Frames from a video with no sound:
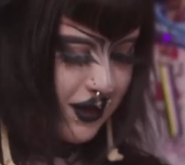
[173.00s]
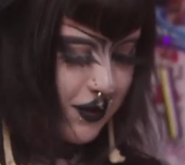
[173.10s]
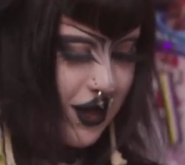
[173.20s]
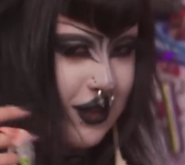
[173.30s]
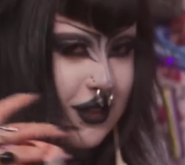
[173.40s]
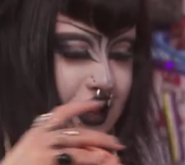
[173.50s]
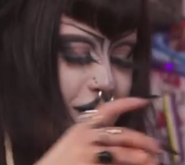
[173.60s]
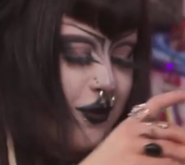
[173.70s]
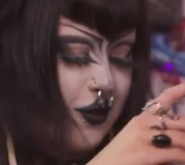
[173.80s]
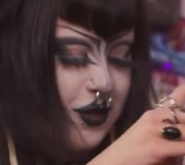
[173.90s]
I'm not looking
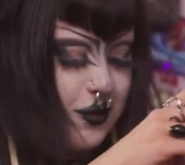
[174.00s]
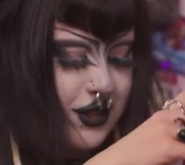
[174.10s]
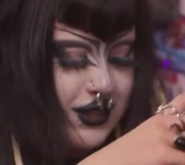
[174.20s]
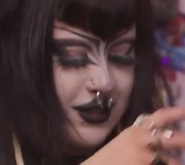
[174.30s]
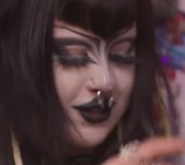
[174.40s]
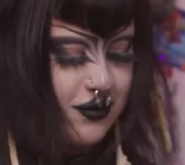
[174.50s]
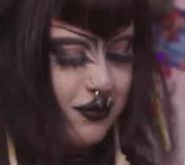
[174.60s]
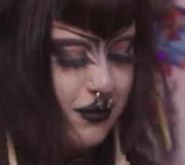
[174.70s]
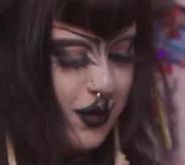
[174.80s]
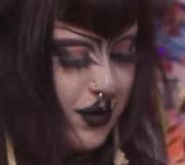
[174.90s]
forward to putting this
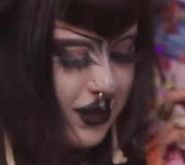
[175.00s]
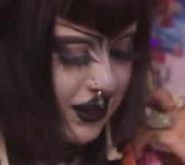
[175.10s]
on my body